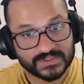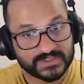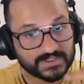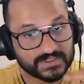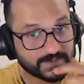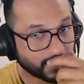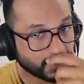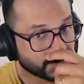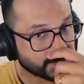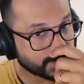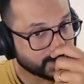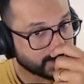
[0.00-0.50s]
It's
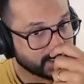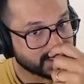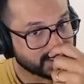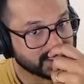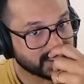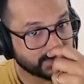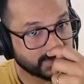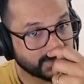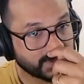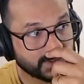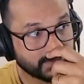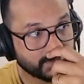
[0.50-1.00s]
also
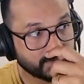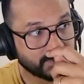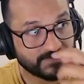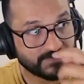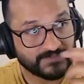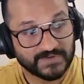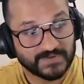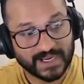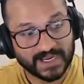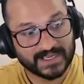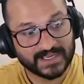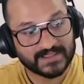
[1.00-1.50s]
testament to the
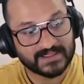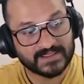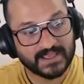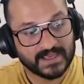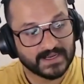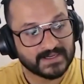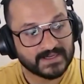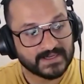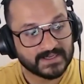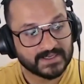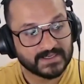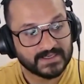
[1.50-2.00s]
fact
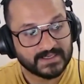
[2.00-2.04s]
that